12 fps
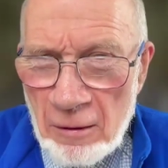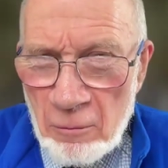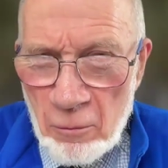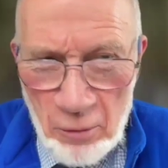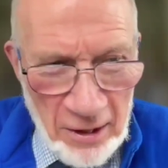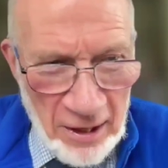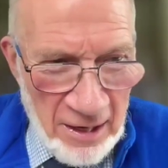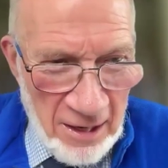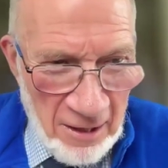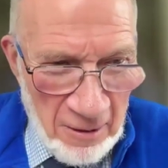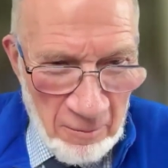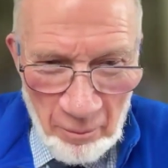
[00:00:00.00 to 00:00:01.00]
But
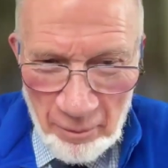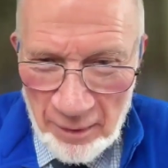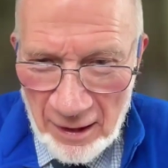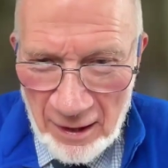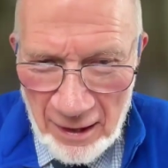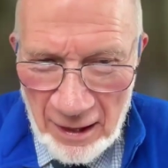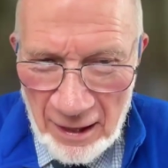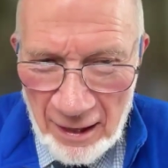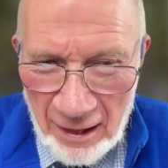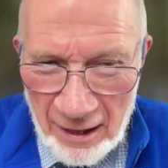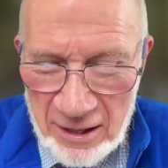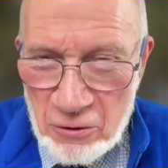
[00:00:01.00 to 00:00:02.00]
I
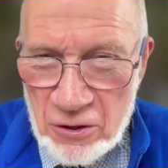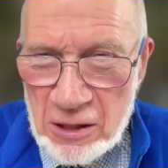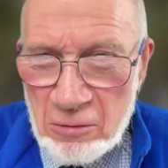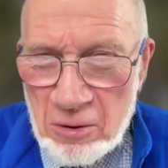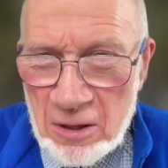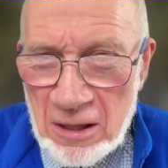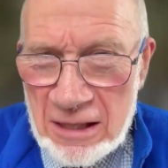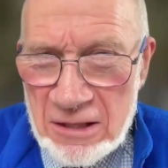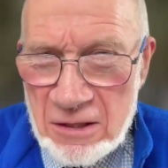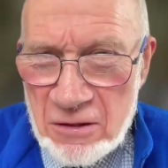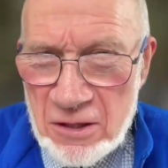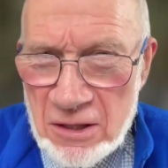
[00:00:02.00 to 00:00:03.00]
used it with a
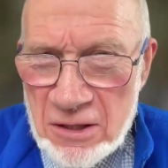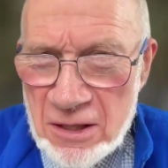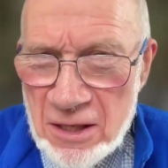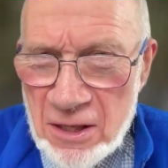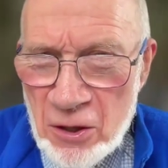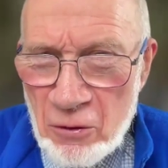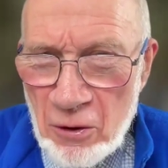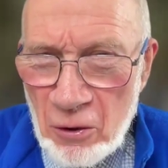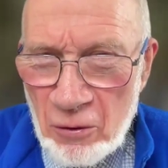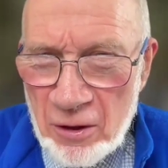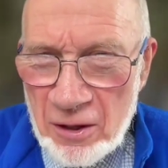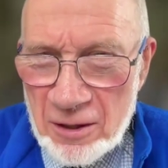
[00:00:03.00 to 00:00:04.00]
class of
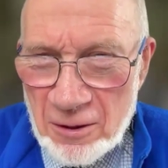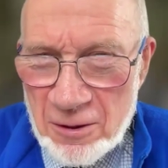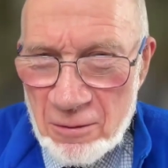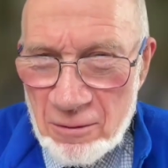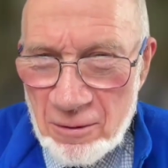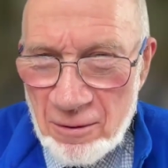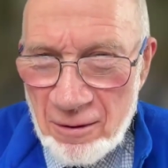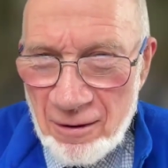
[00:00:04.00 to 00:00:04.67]
16-year-old girls.